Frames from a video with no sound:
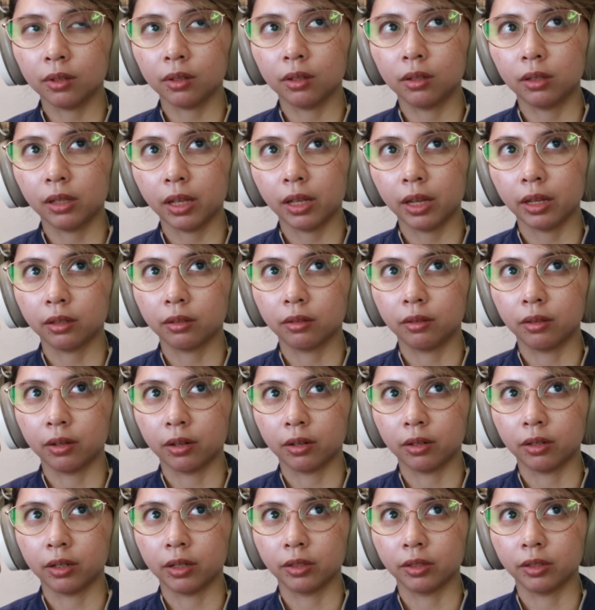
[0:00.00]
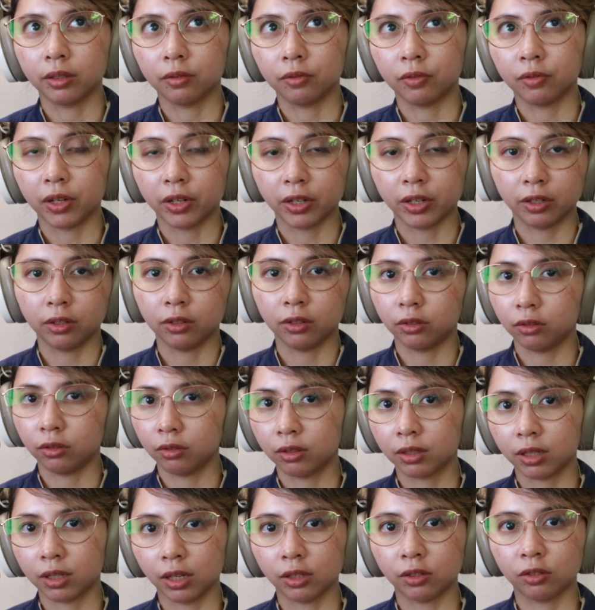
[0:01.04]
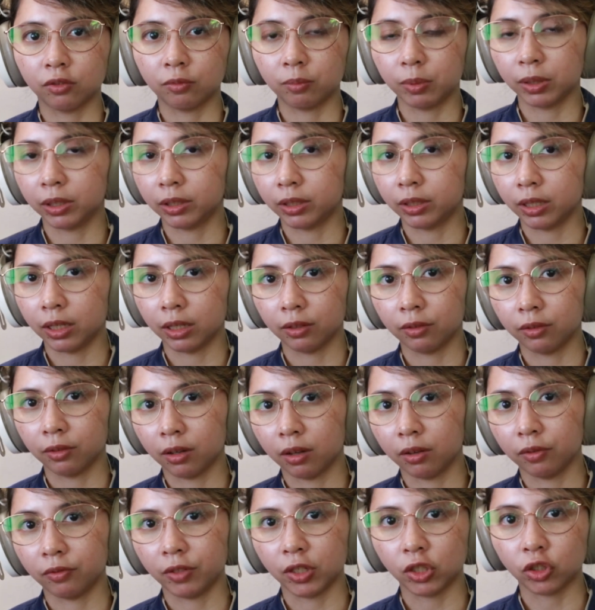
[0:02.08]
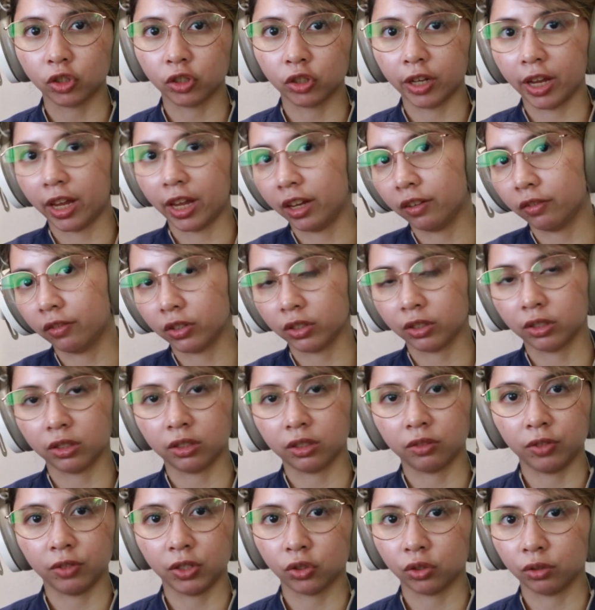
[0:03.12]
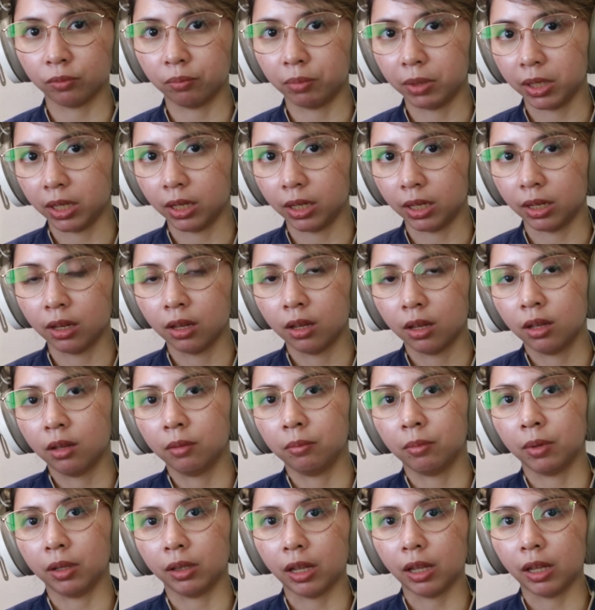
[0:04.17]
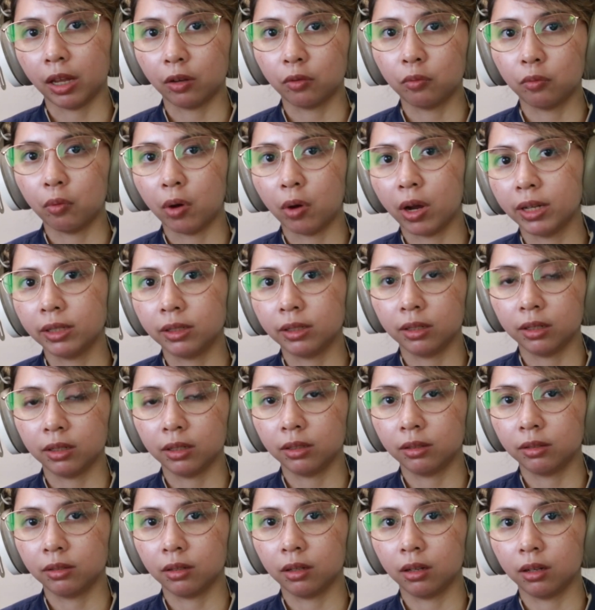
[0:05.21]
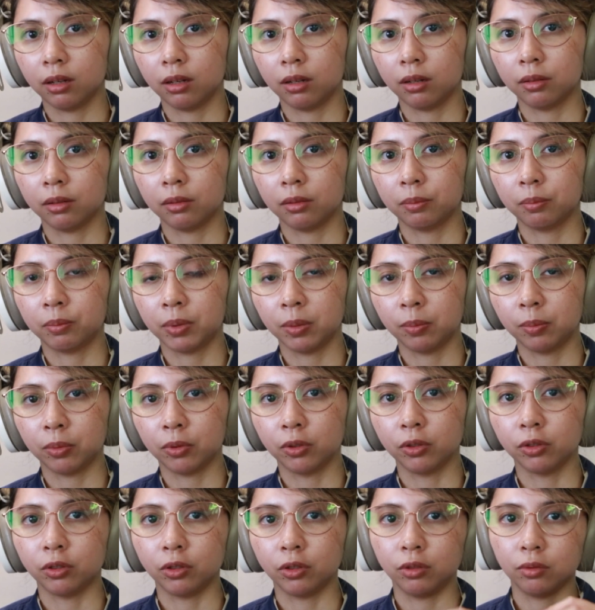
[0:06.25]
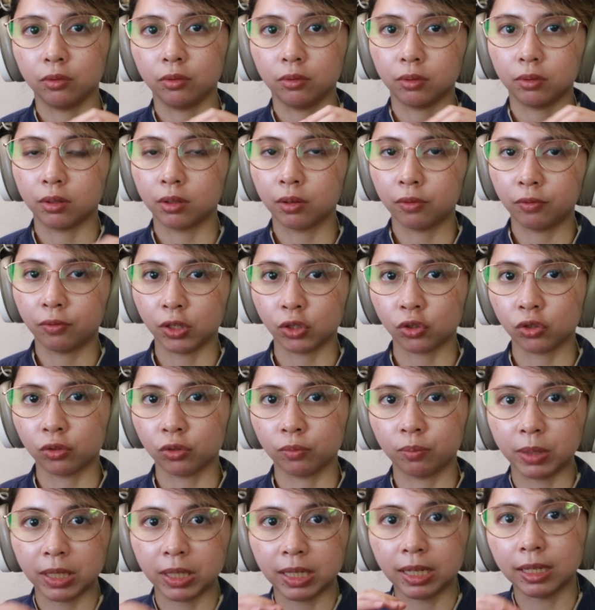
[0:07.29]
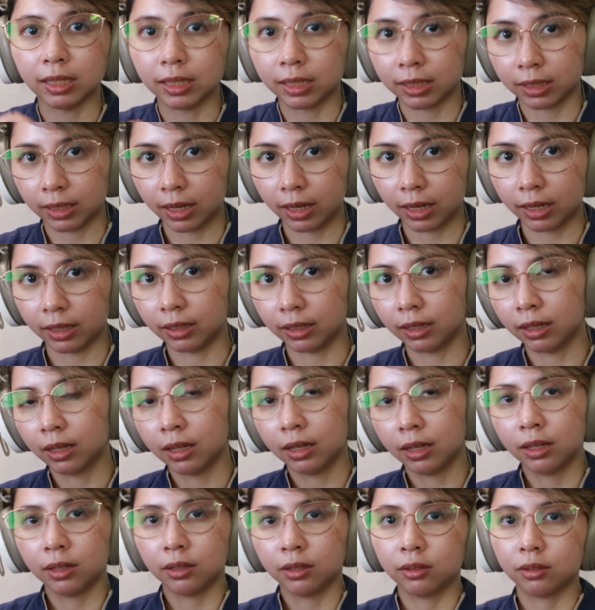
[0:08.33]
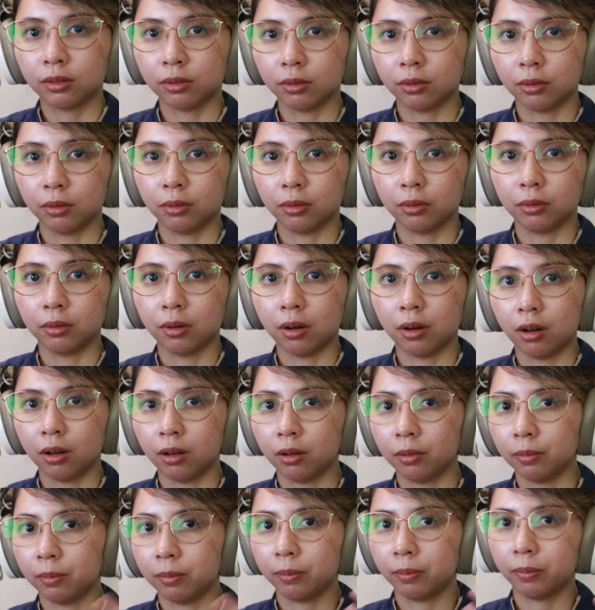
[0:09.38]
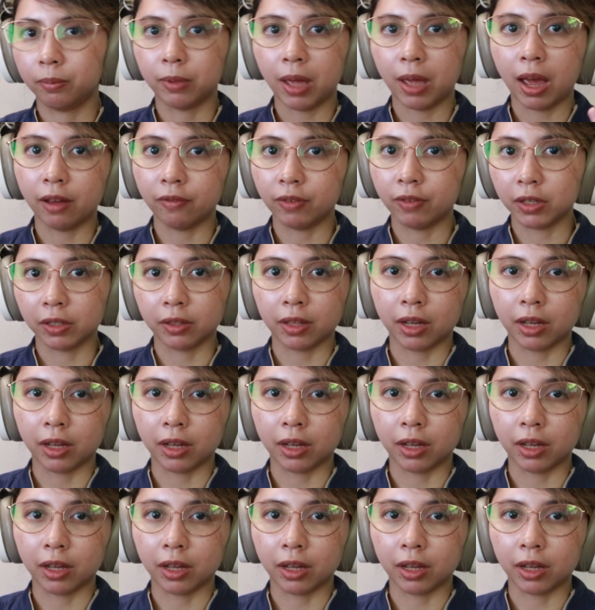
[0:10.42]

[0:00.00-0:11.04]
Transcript: like, there is a very good case of building feature A versus feature B, but like why did people use feature B instead? So having that